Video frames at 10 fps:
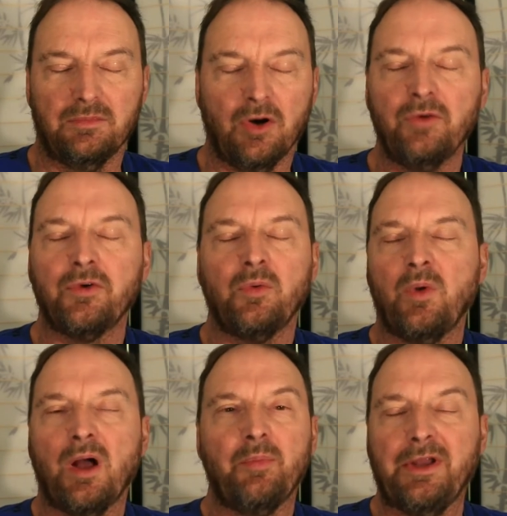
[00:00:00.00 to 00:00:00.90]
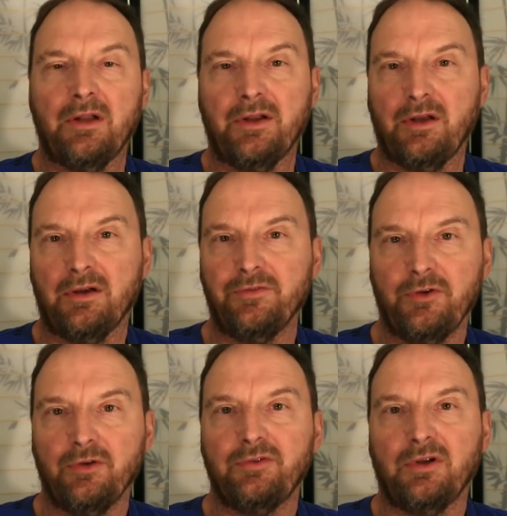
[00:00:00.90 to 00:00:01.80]
overwhelmingly
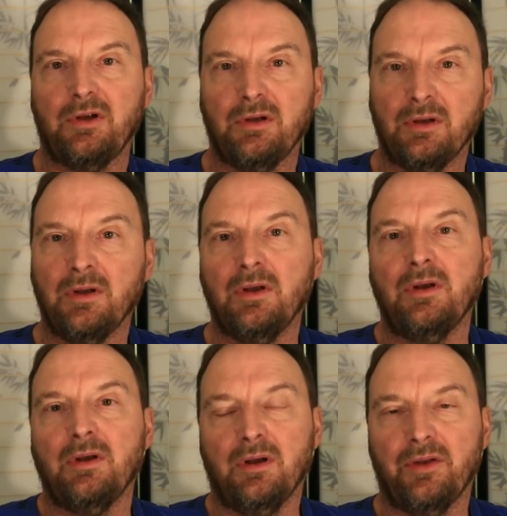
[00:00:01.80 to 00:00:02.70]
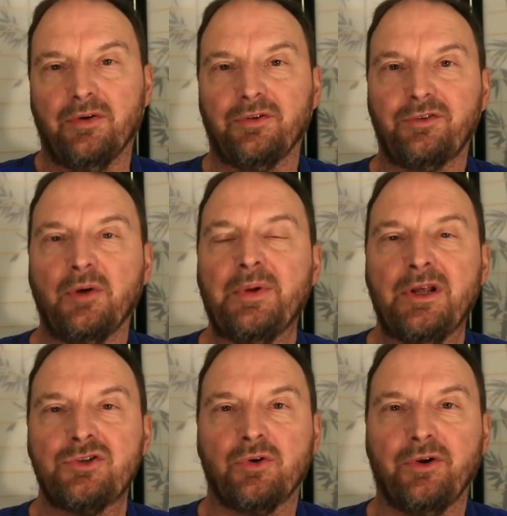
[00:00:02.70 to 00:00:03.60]
confusing and there are so
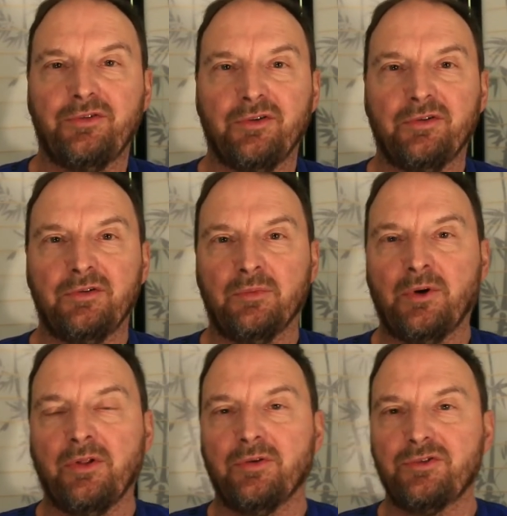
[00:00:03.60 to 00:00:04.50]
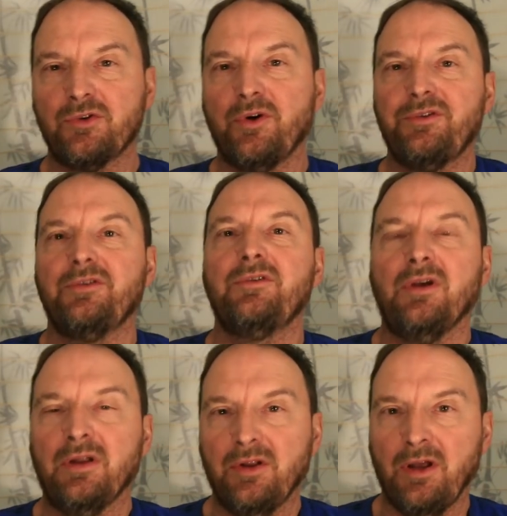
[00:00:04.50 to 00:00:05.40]
many choices and one of those choices
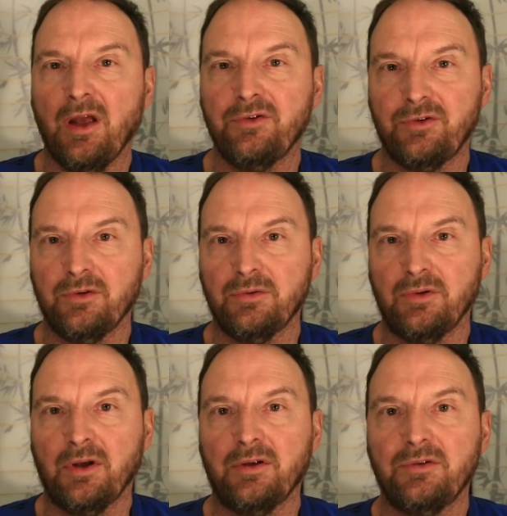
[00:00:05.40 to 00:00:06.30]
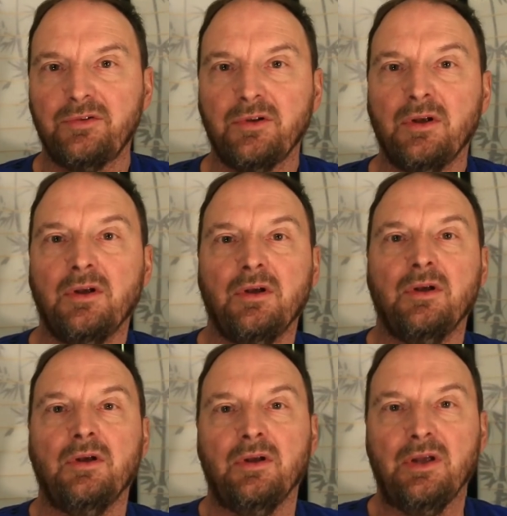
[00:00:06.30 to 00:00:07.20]
in the Yaesu is
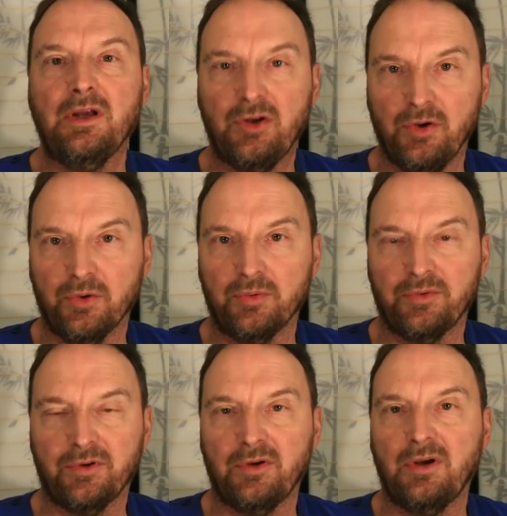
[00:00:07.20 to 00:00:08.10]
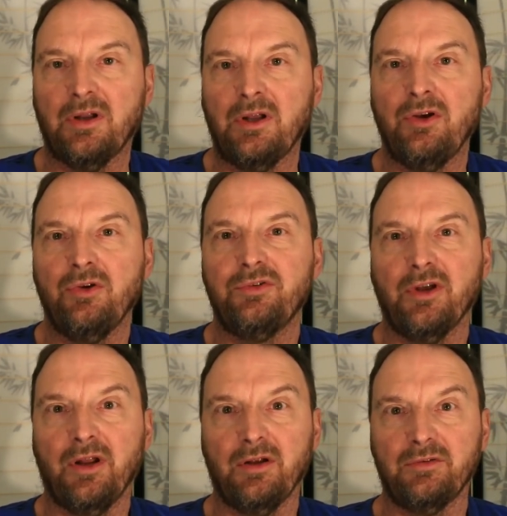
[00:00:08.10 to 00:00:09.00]
EQ. So you get EQ
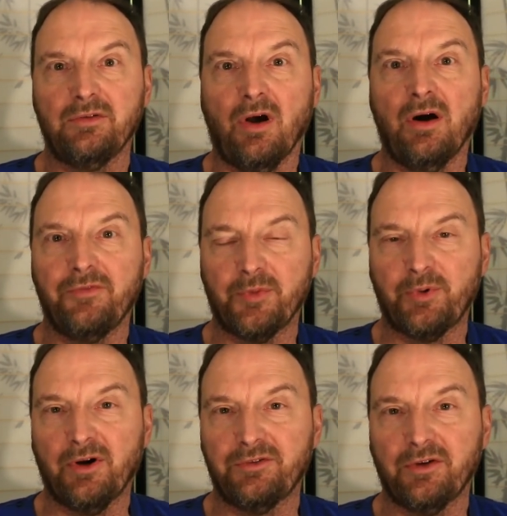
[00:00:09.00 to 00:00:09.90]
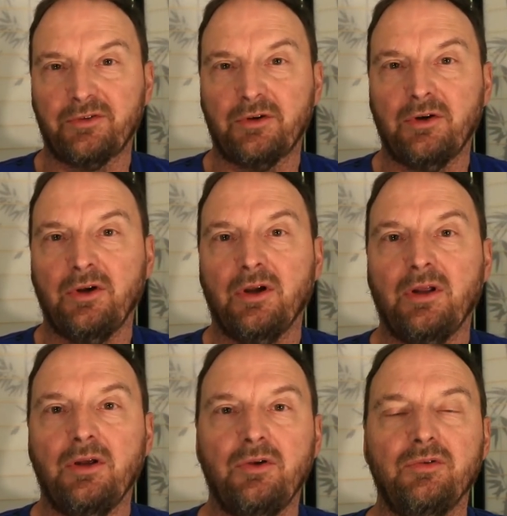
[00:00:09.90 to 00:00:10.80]
settings off the processor, you get
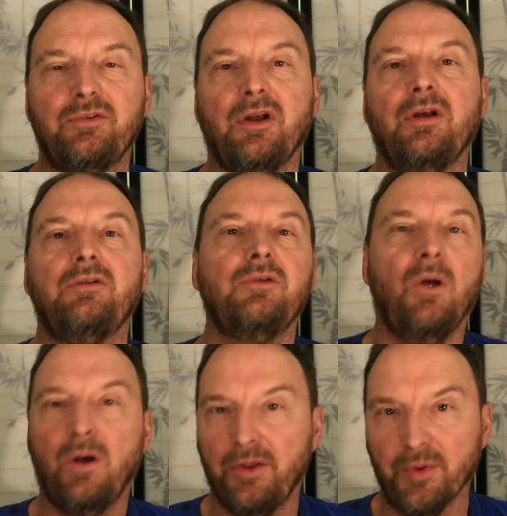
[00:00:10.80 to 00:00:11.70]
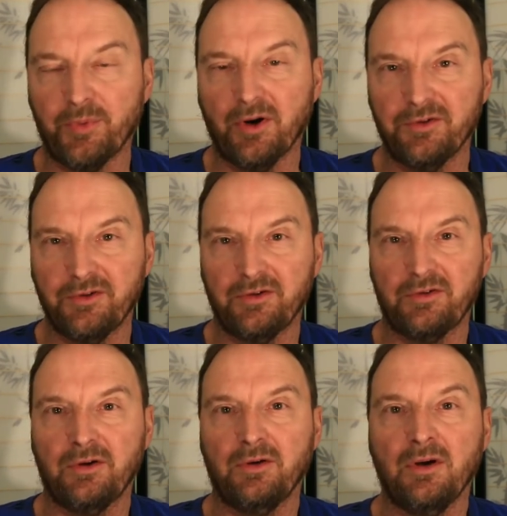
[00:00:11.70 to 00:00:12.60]
EQ settings on the
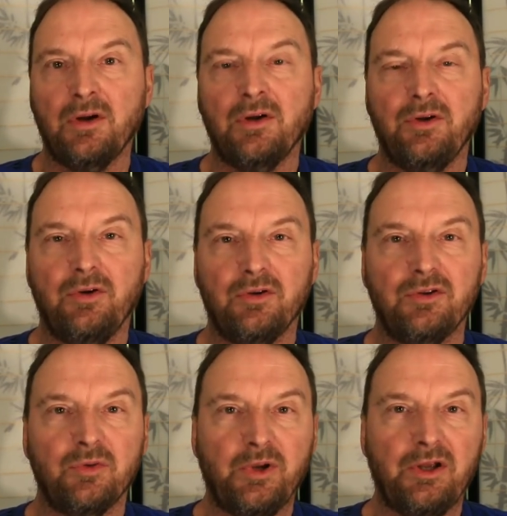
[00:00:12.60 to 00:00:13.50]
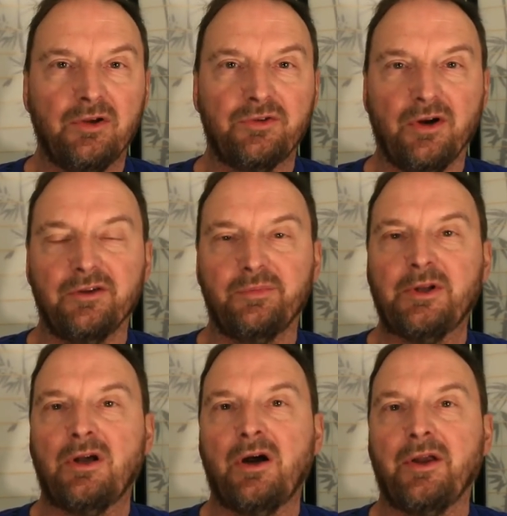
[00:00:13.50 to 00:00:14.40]
processor, you can tweak your
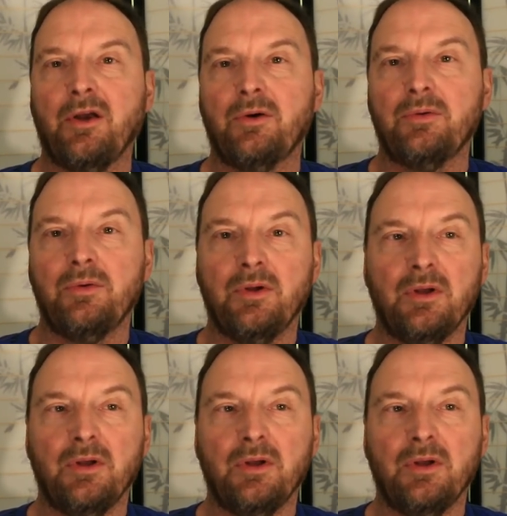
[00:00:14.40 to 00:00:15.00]
transmit audio